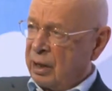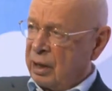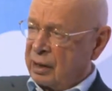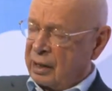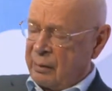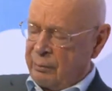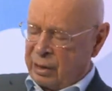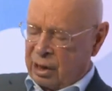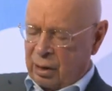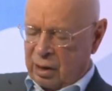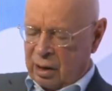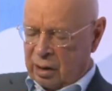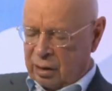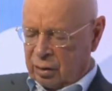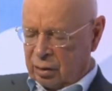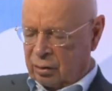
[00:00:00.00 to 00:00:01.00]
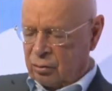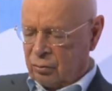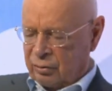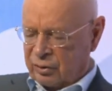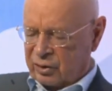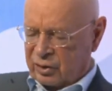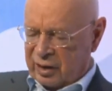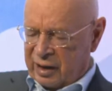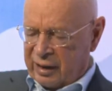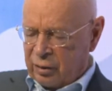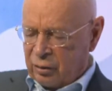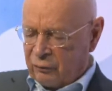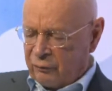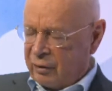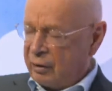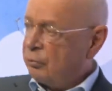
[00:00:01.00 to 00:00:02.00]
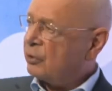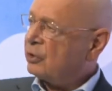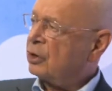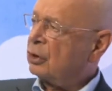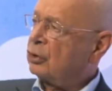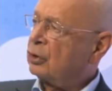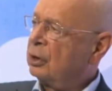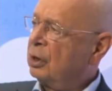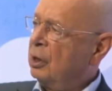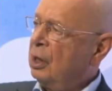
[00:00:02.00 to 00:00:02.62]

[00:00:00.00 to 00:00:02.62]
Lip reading: are coming towards an end of our session.